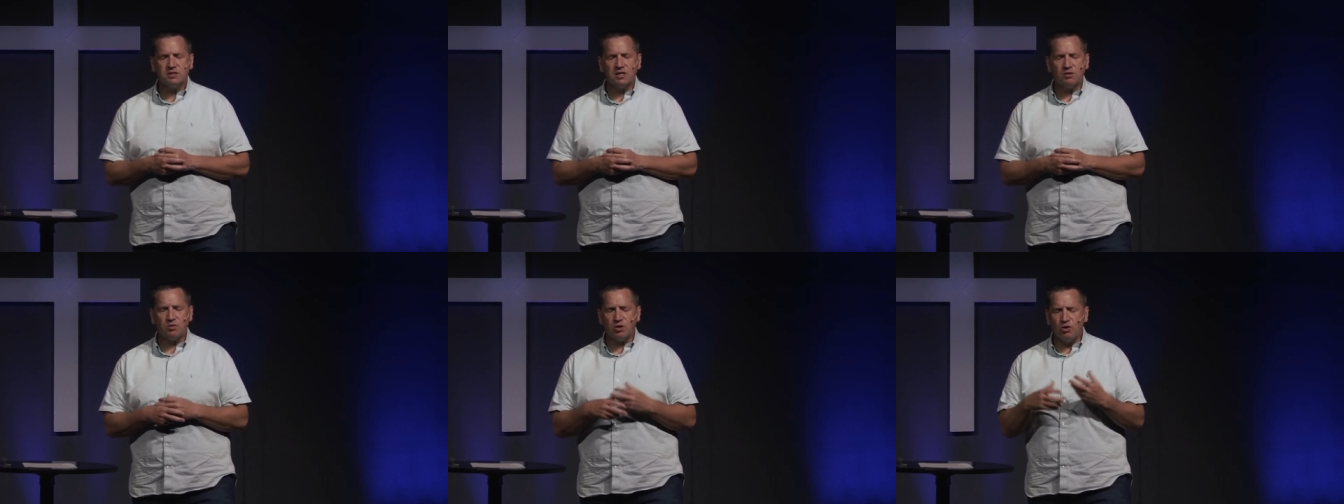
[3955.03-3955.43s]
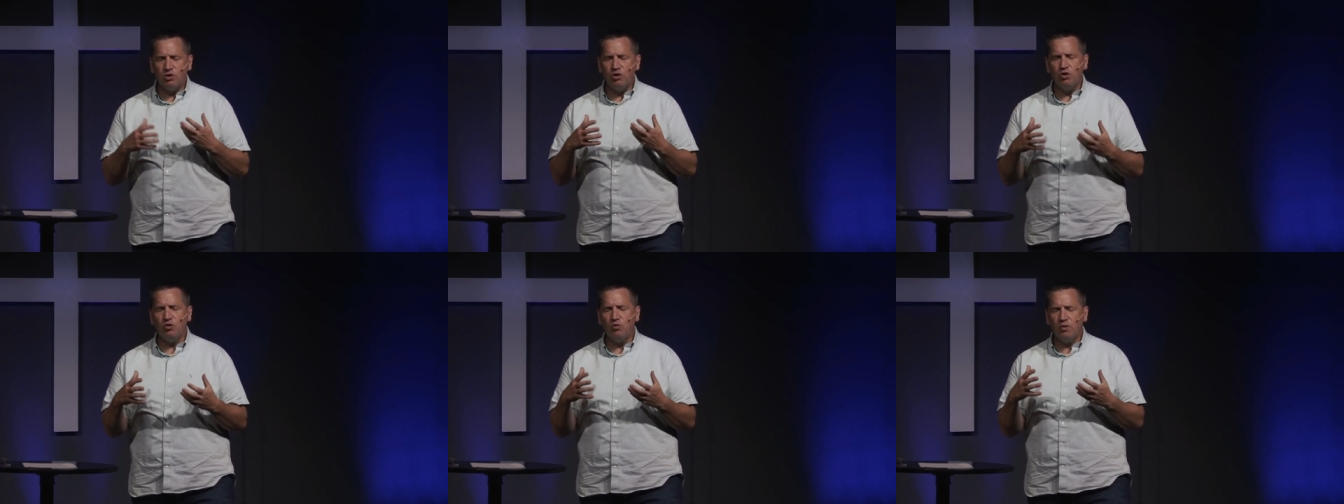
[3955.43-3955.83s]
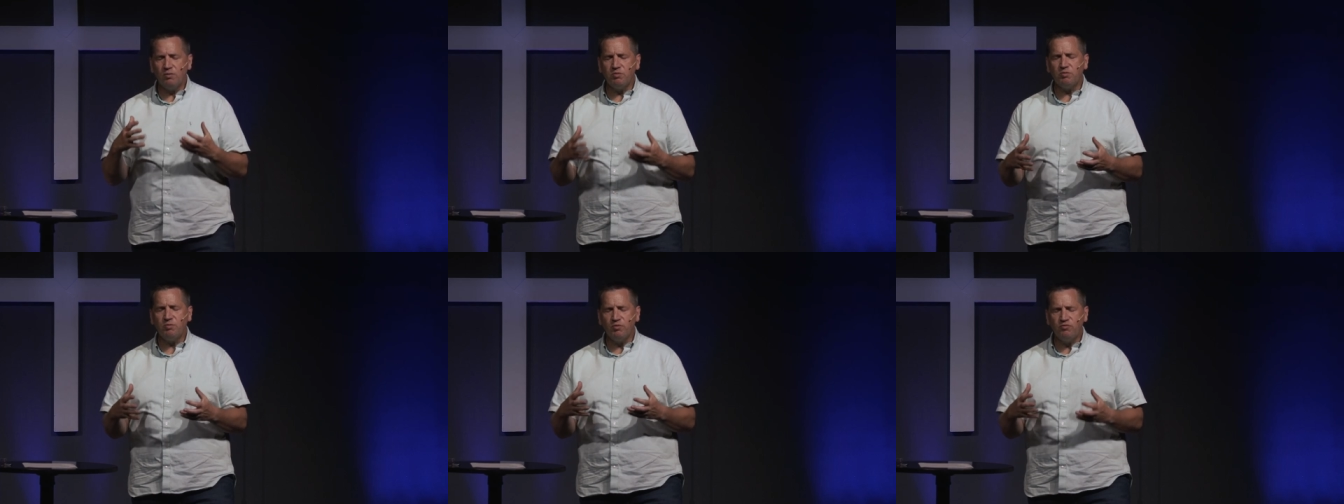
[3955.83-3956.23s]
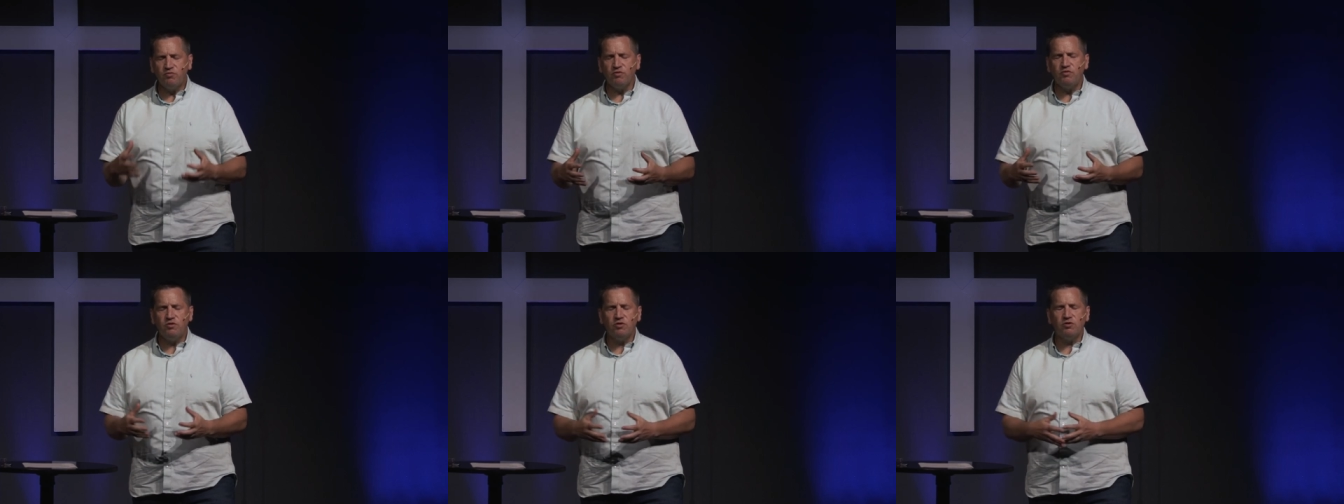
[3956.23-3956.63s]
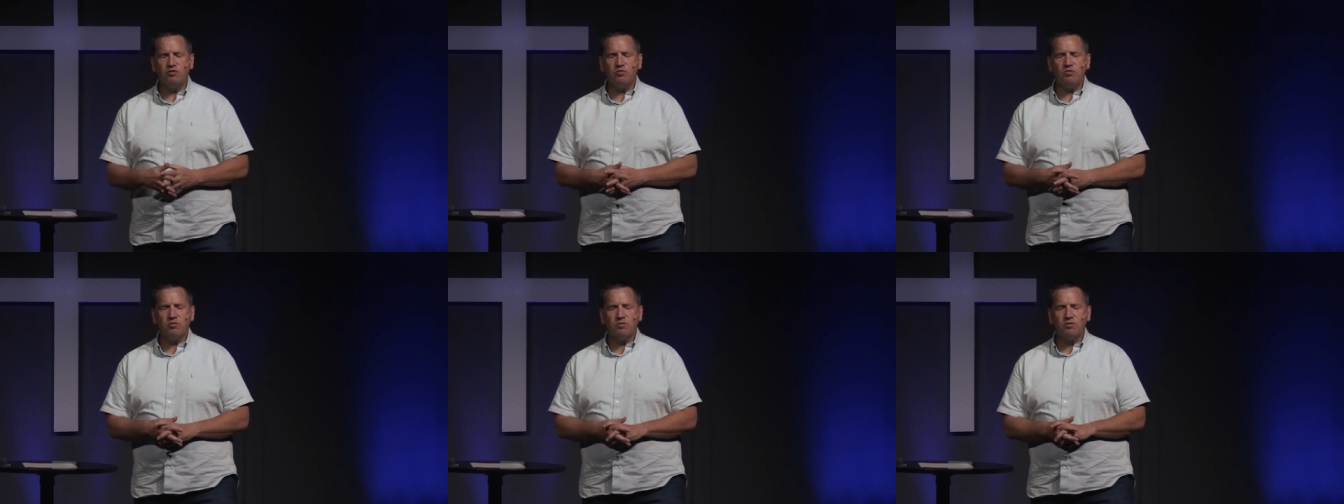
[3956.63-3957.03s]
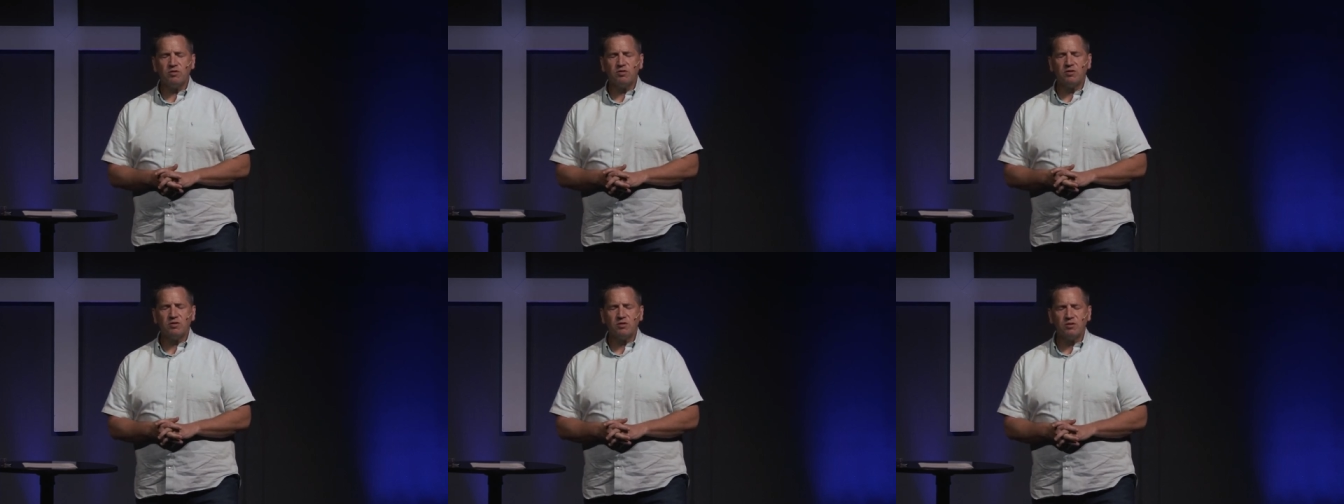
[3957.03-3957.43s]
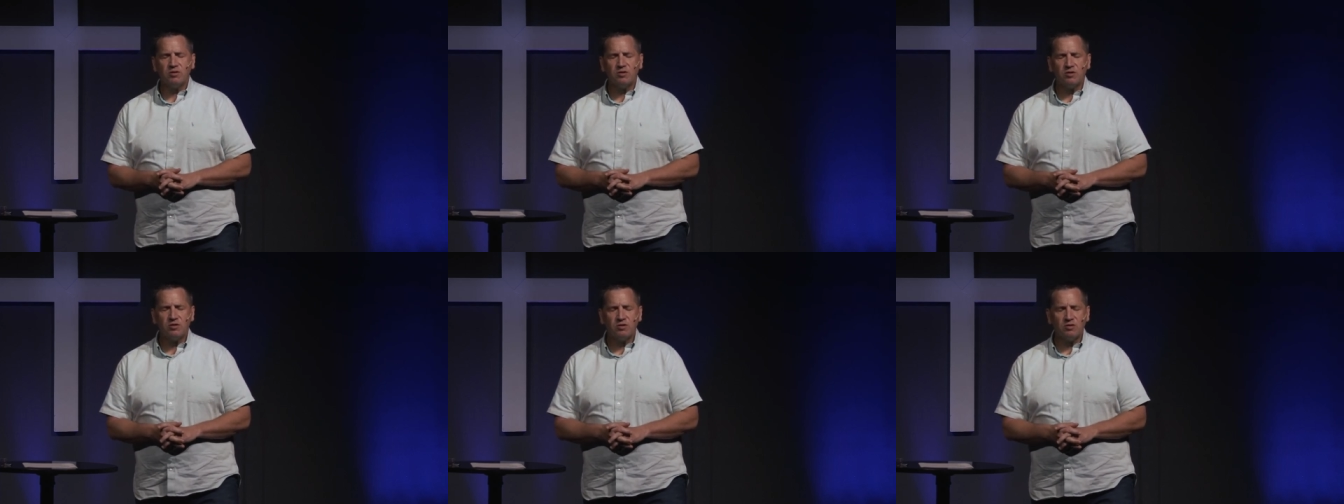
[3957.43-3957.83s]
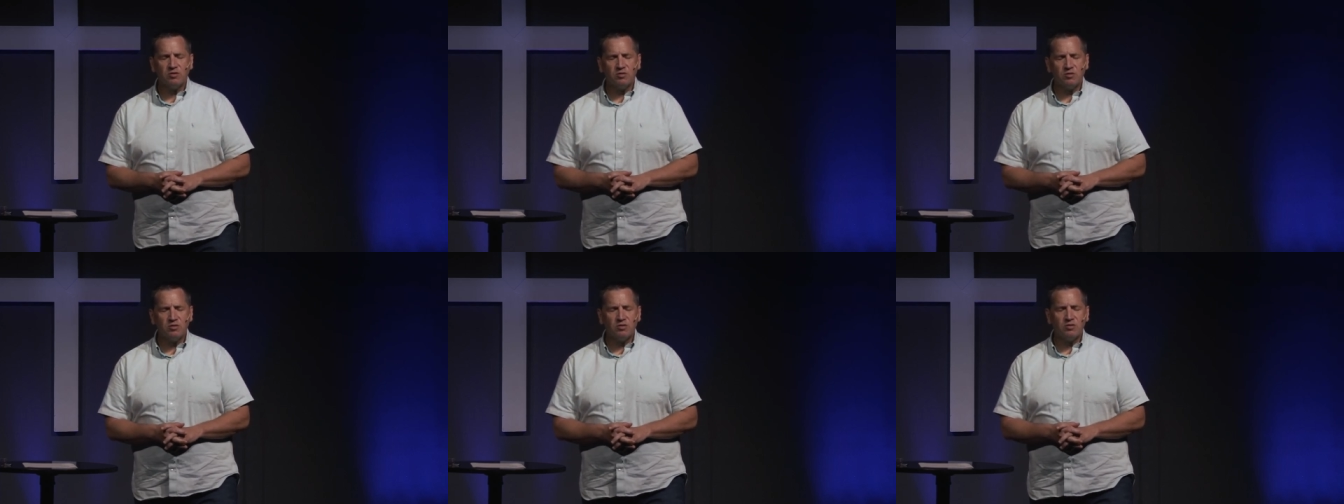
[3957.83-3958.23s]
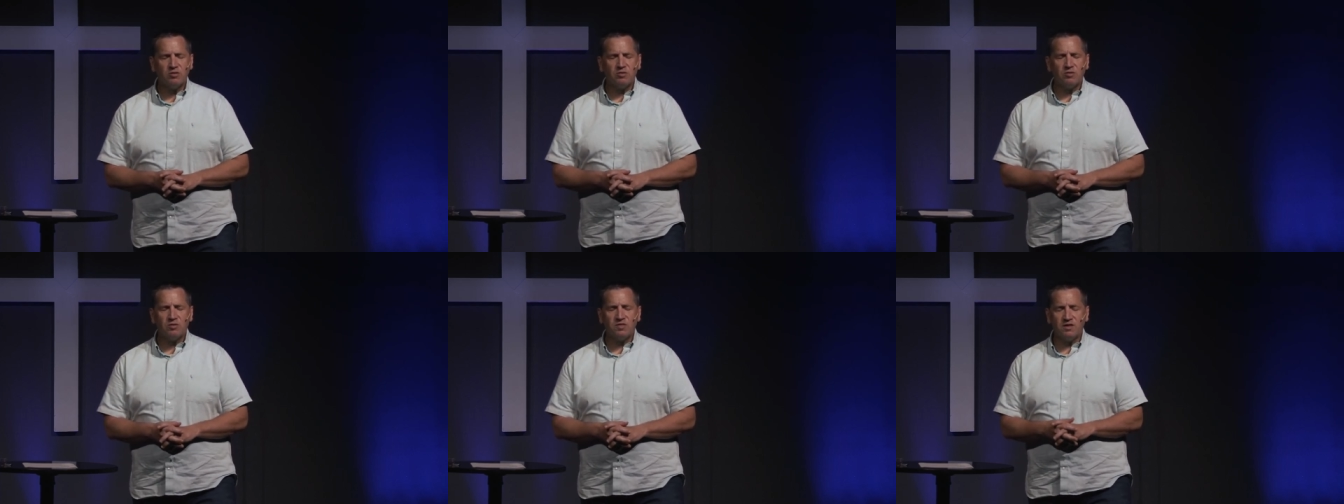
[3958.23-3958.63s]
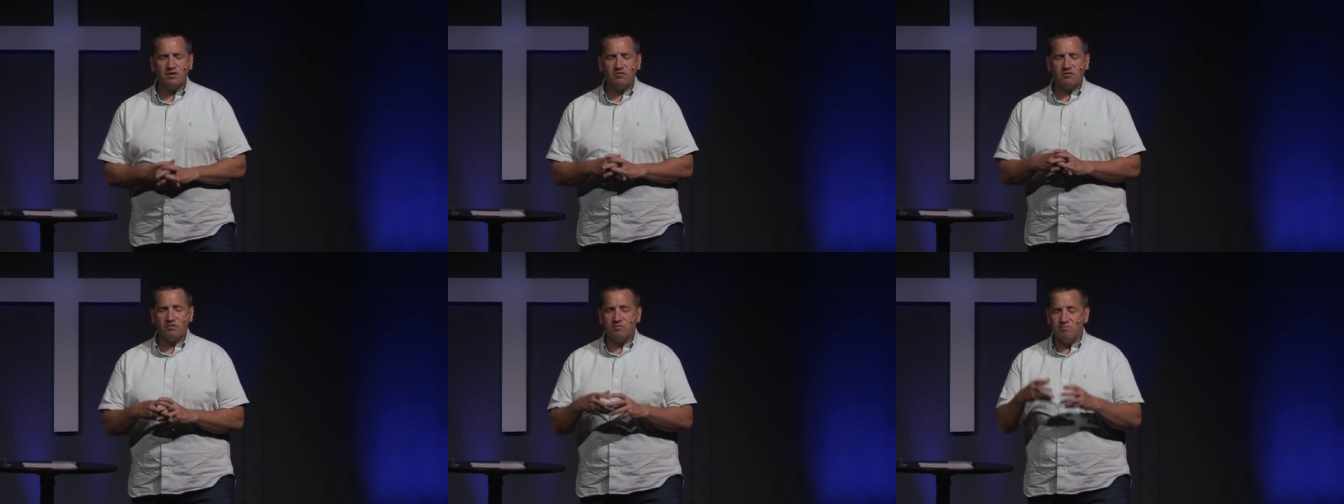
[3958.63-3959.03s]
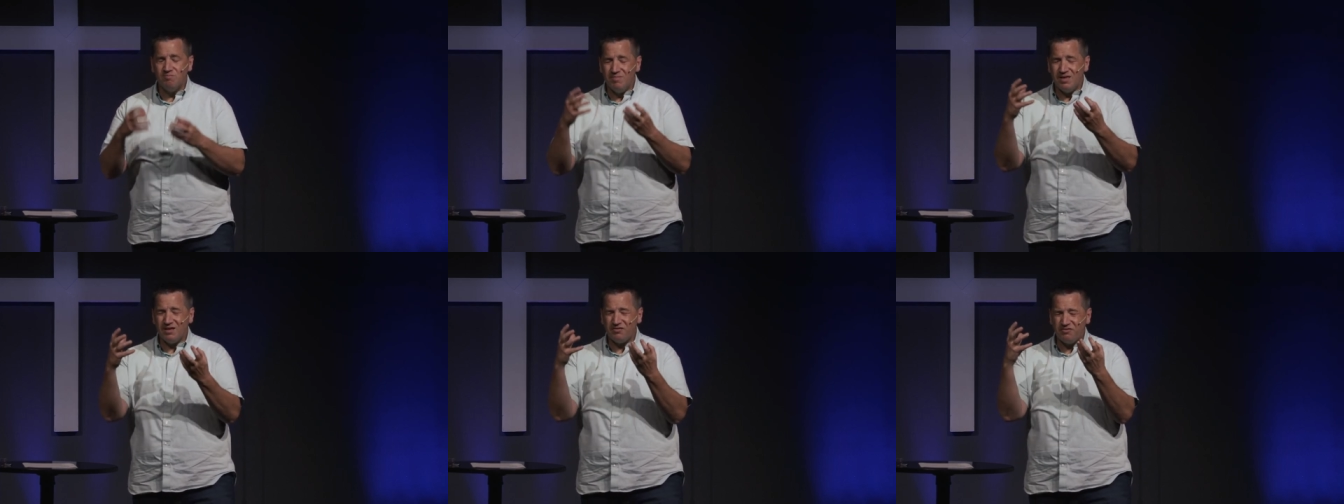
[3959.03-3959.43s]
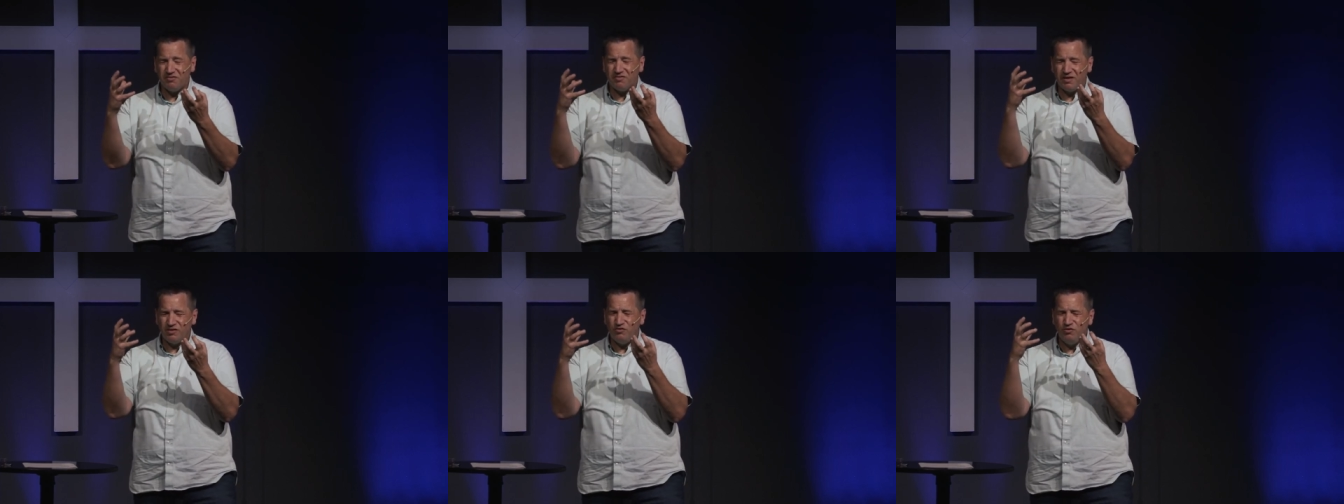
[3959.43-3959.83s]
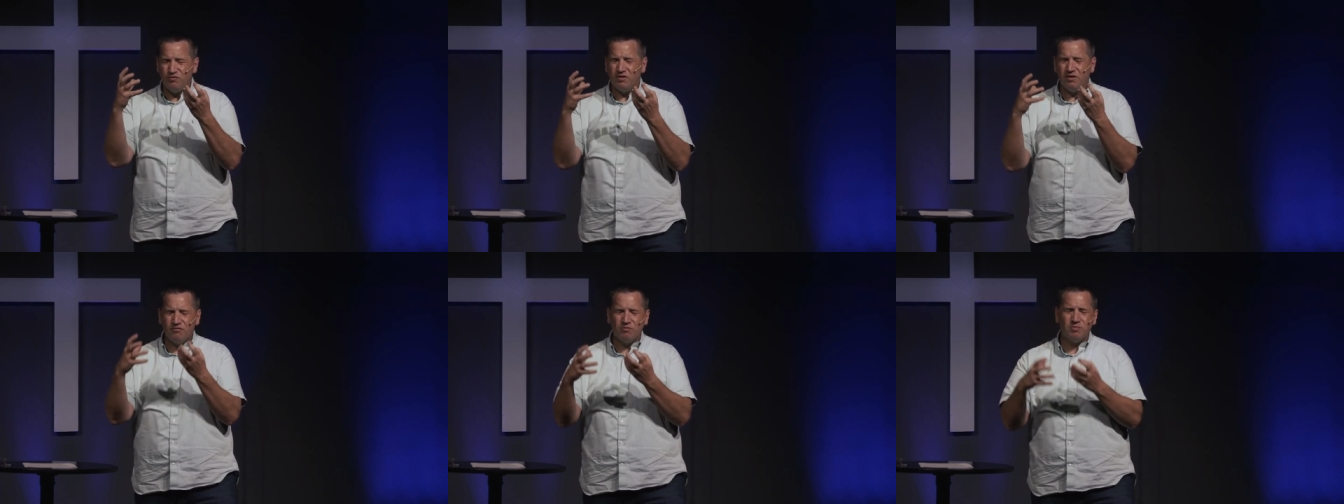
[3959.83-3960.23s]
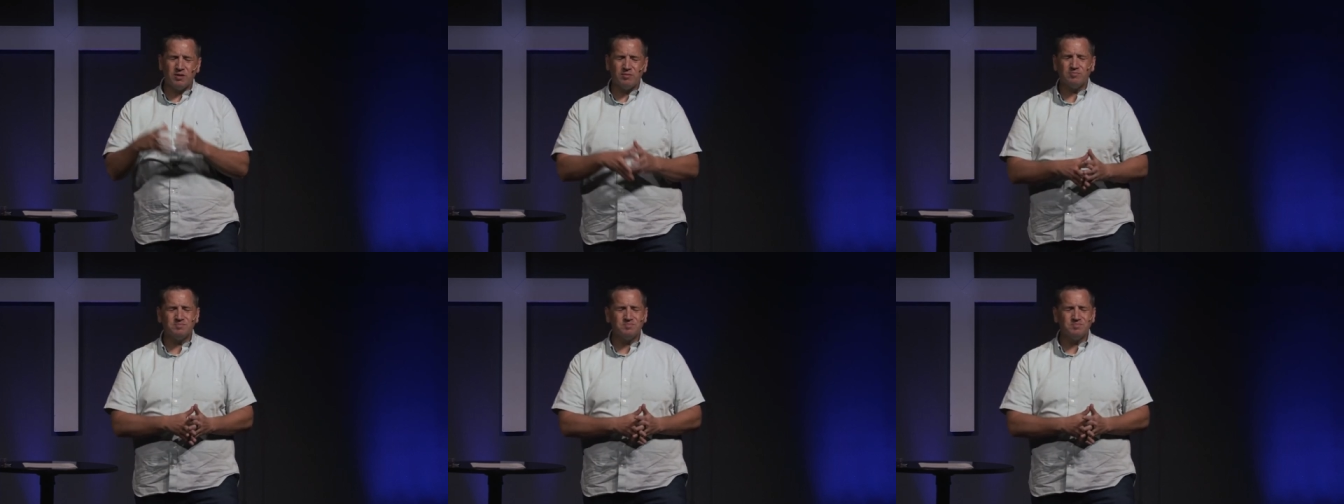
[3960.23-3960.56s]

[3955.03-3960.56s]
I want to know what I'm supposed to do with this mist that you've given me